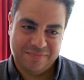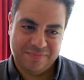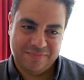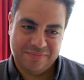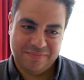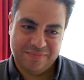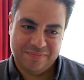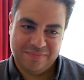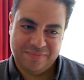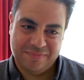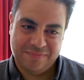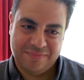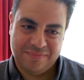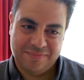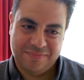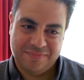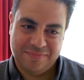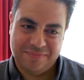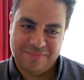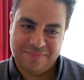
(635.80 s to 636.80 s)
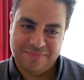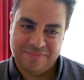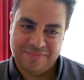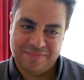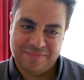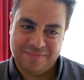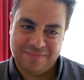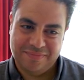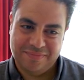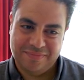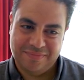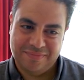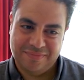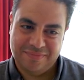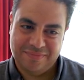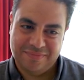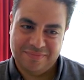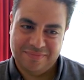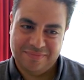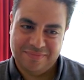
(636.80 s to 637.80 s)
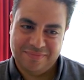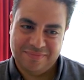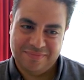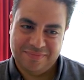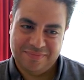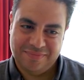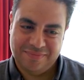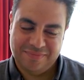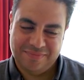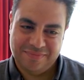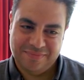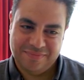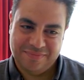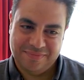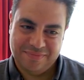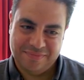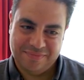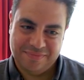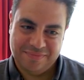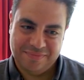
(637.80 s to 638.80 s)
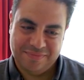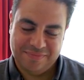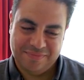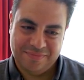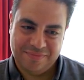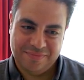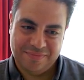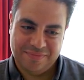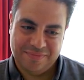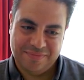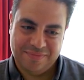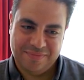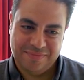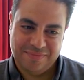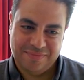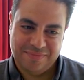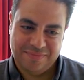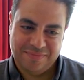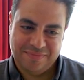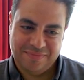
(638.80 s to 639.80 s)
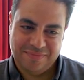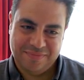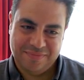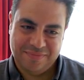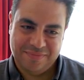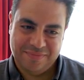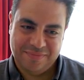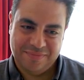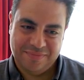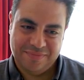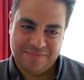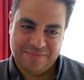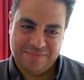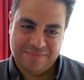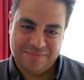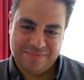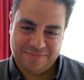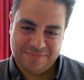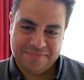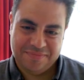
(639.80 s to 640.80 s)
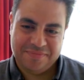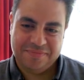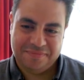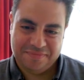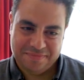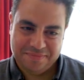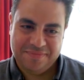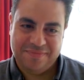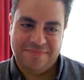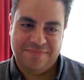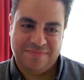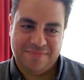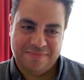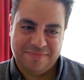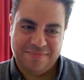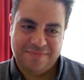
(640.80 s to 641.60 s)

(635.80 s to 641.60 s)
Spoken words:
(not speaking)